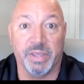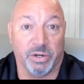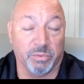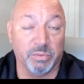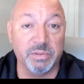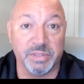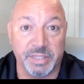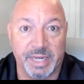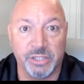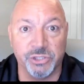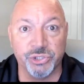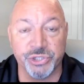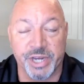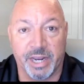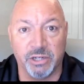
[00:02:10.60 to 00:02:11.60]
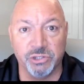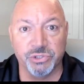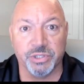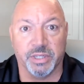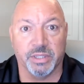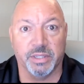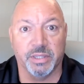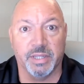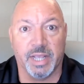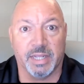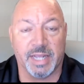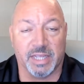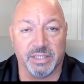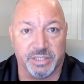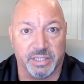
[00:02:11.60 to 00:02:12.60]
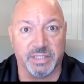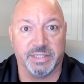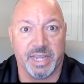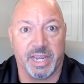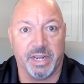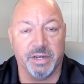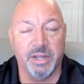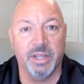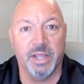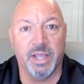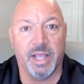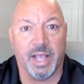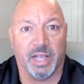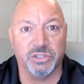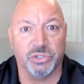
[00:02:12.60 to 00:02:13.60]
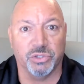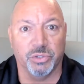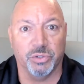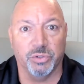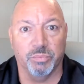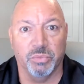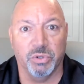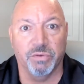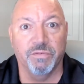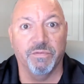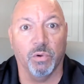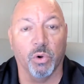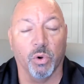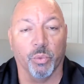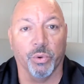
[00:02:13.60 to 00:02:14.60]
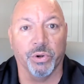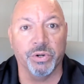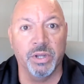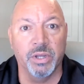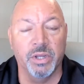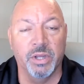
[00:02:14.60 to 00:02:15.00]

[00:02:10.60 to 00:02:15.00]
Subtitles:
Needs change, and as the estate has to move forward,